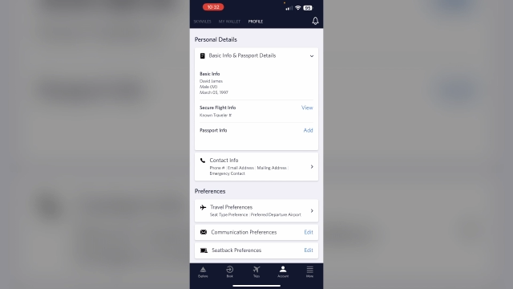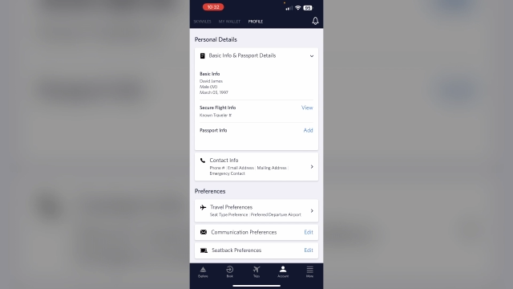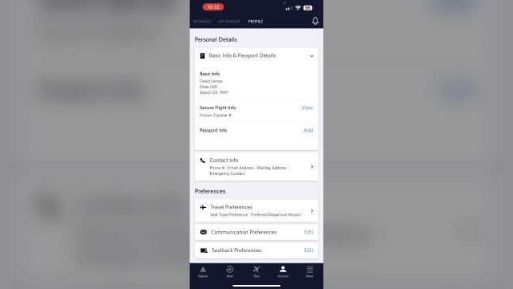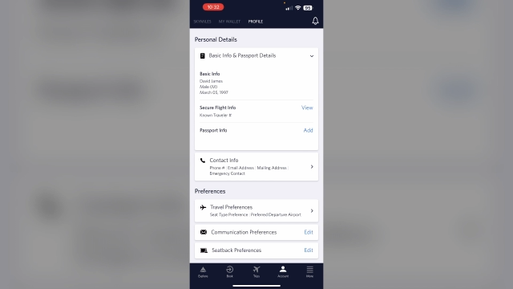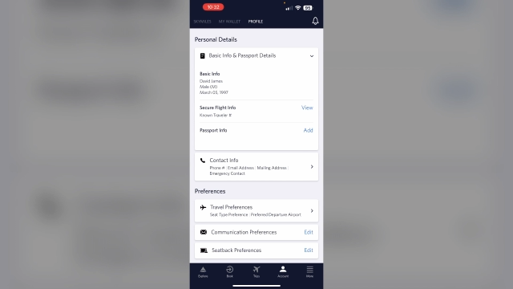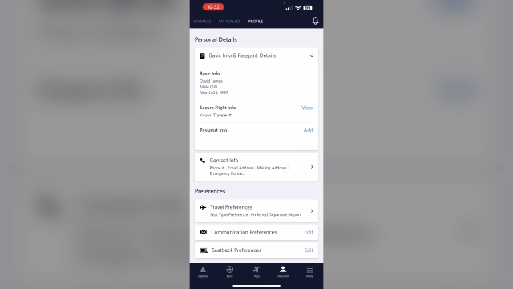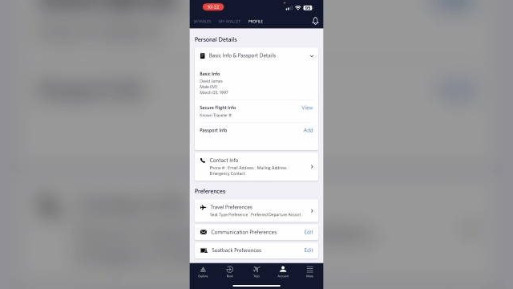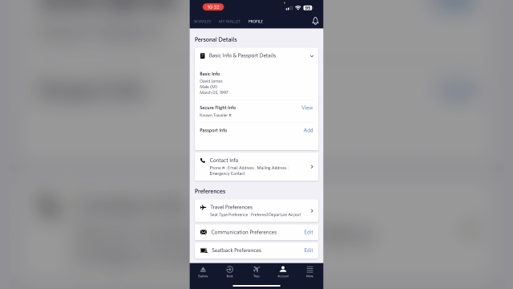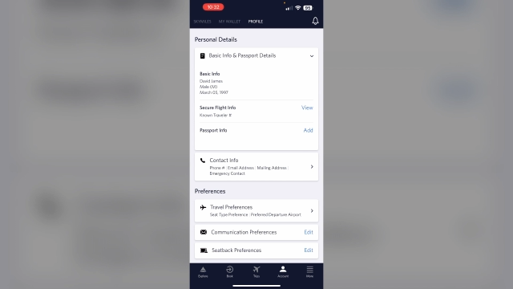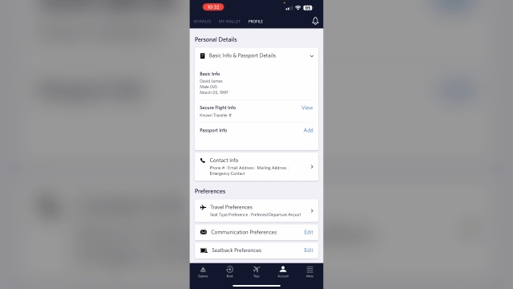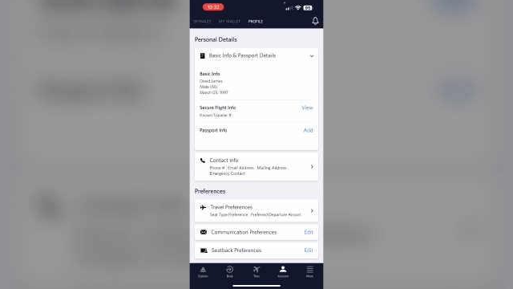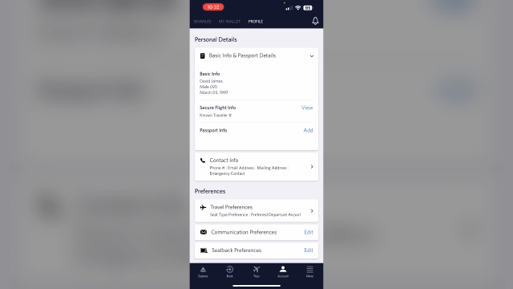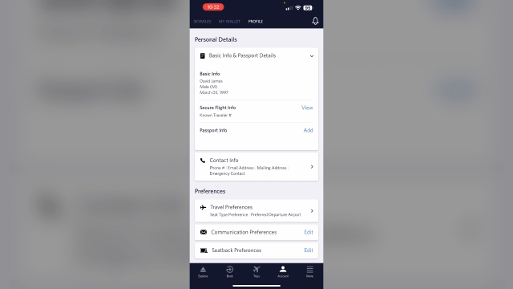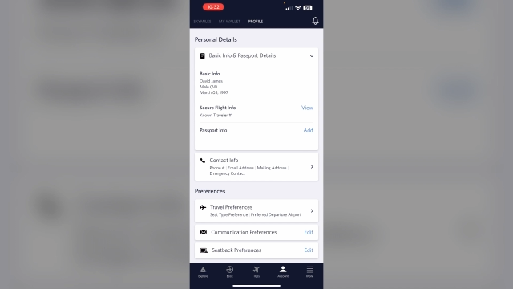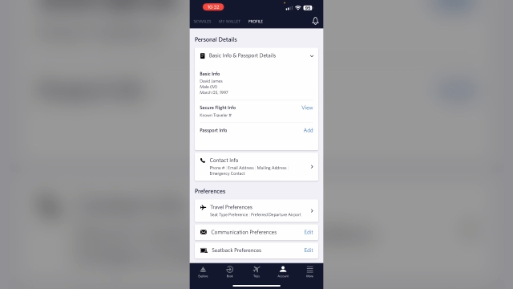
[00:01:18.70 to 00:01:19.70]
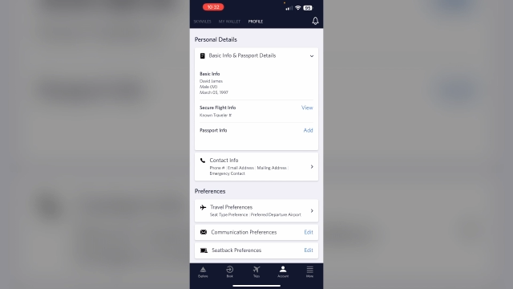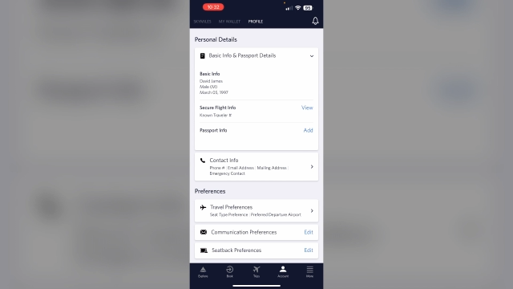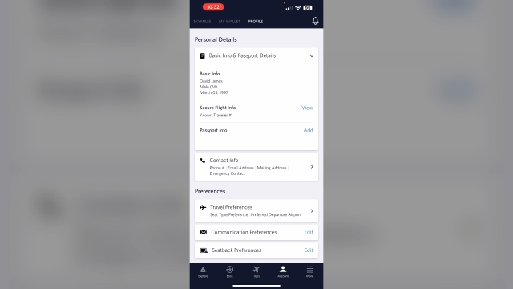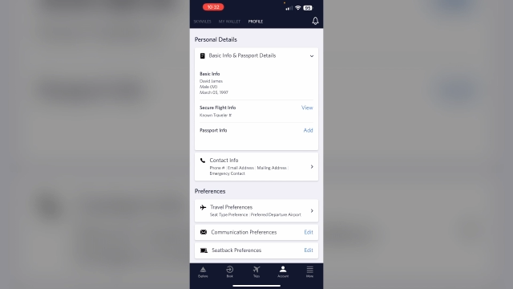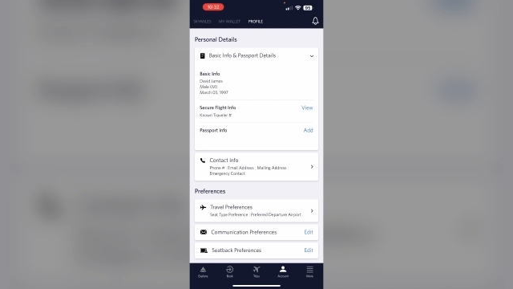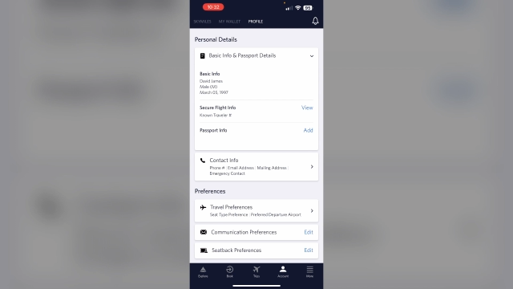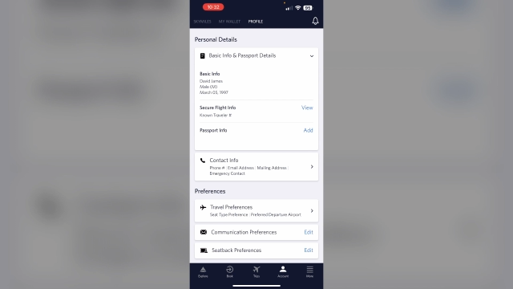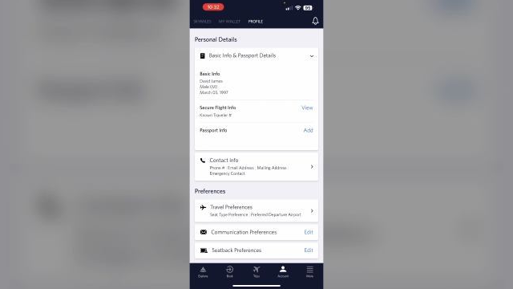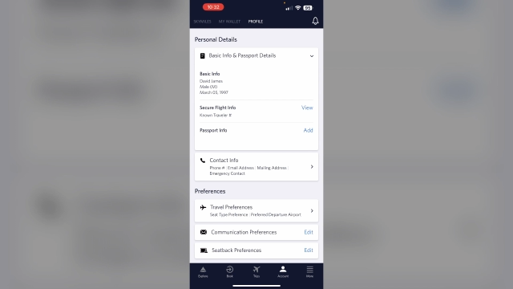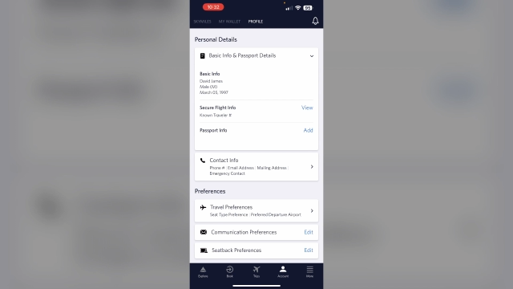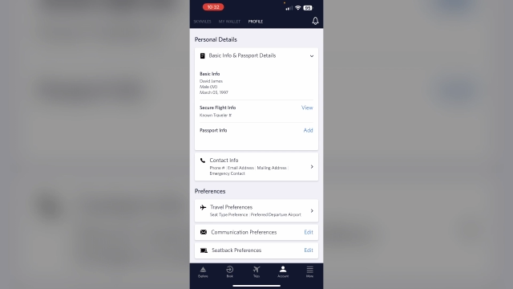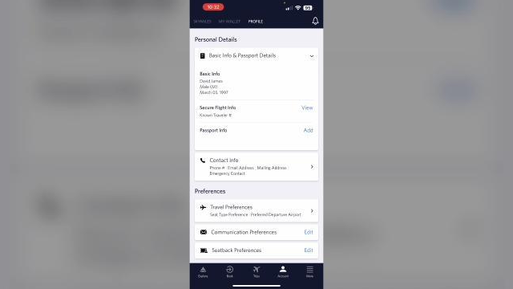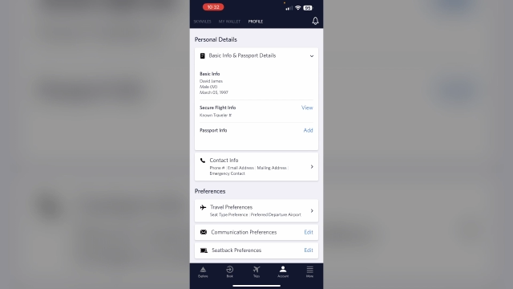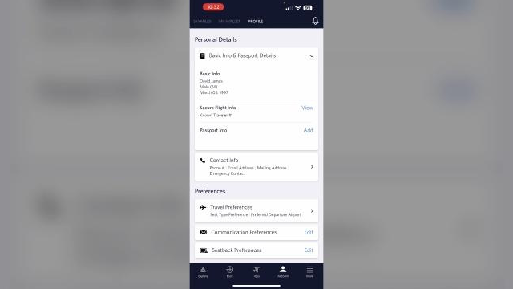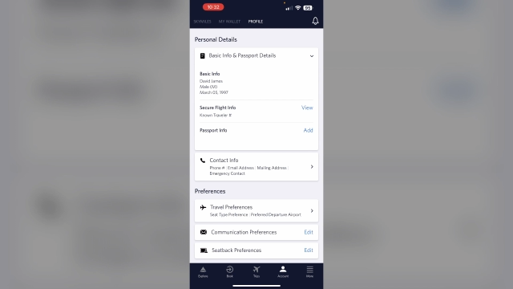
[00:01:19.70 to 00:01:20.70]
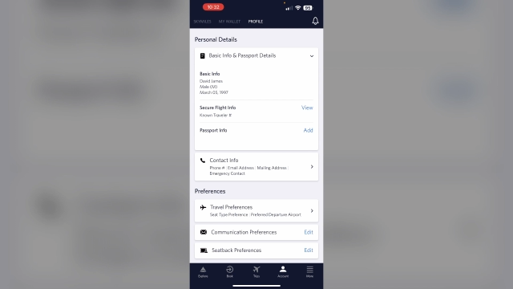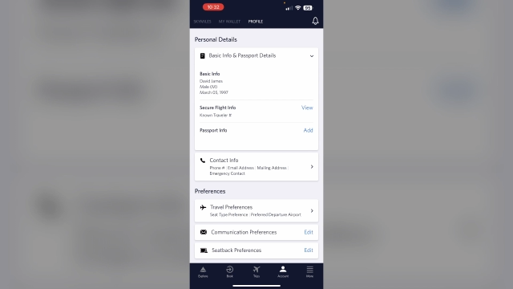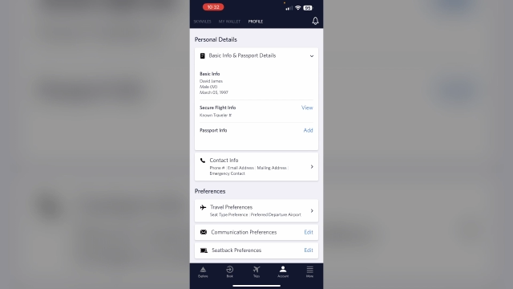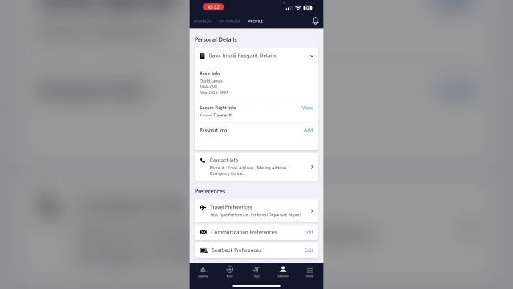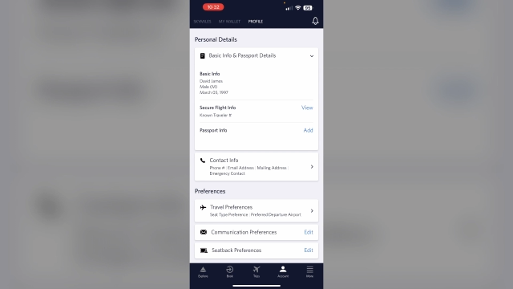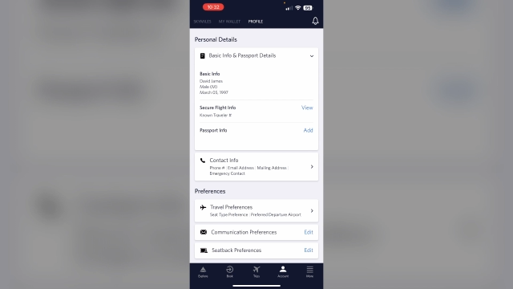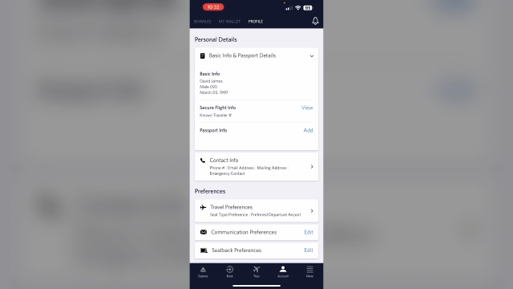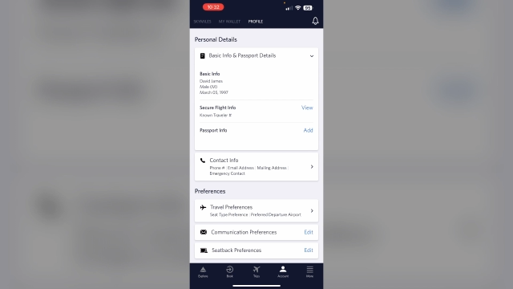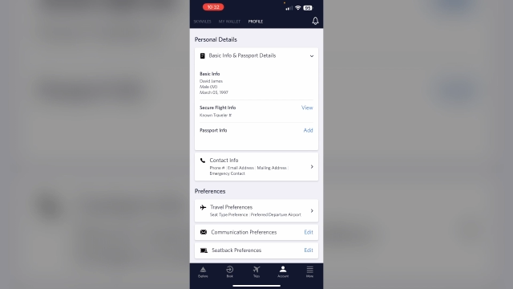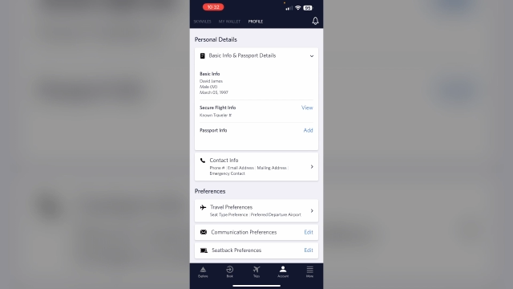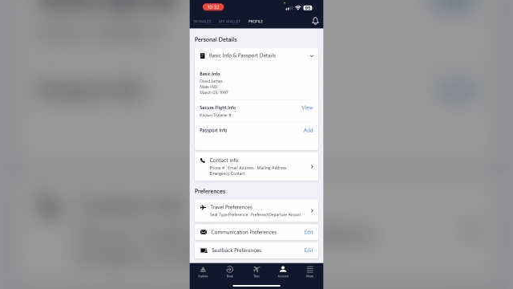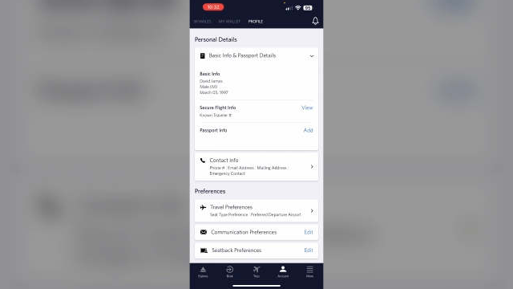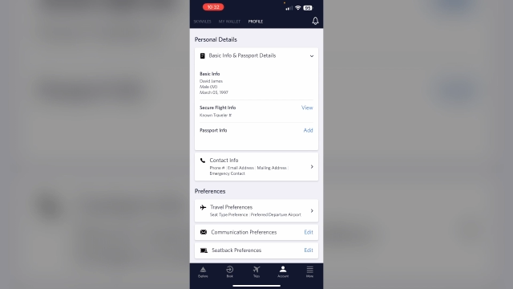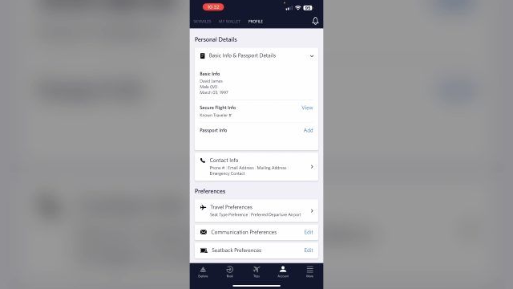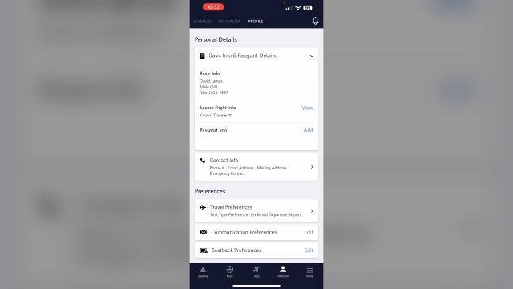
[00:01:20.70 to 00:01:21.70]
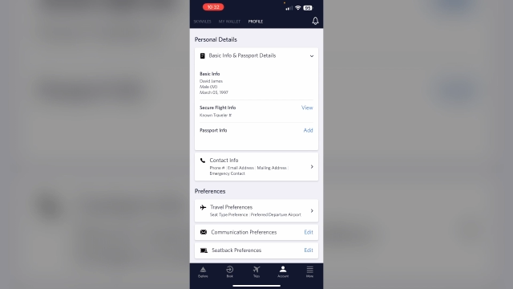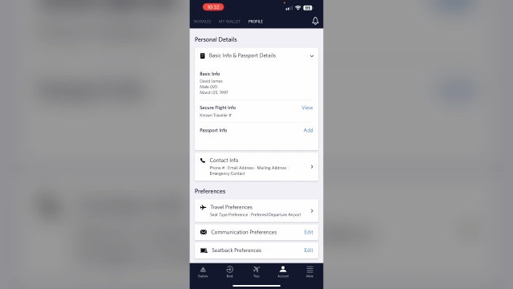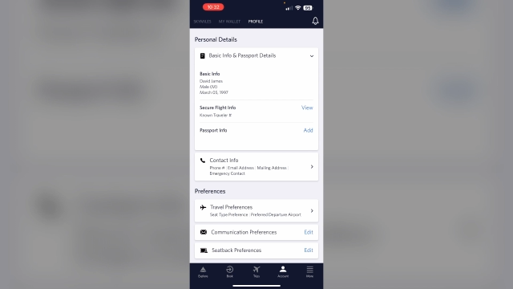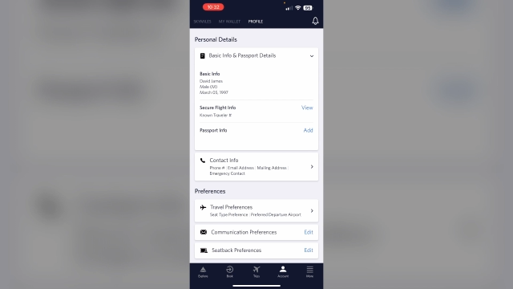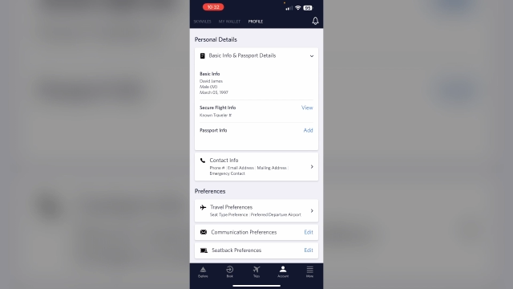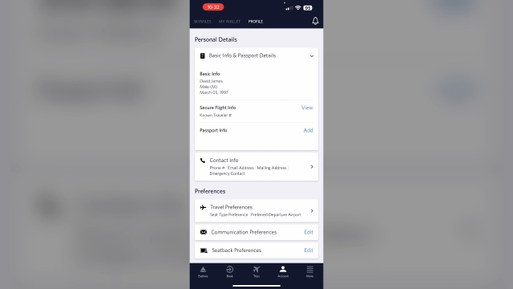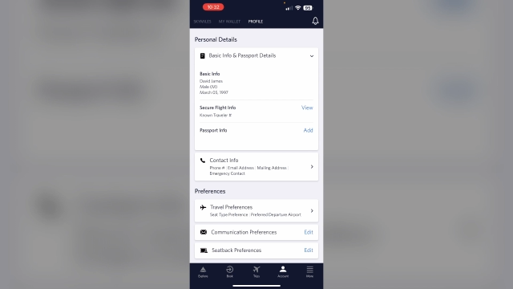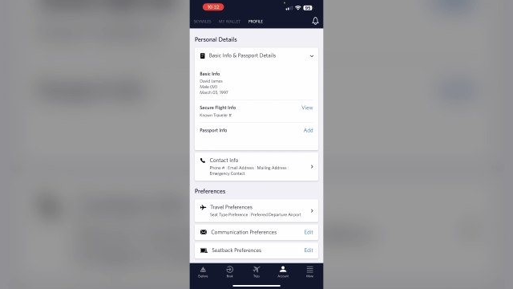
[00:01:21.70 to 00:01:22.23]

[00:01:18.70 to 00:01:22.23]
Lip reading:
(no speaker visible)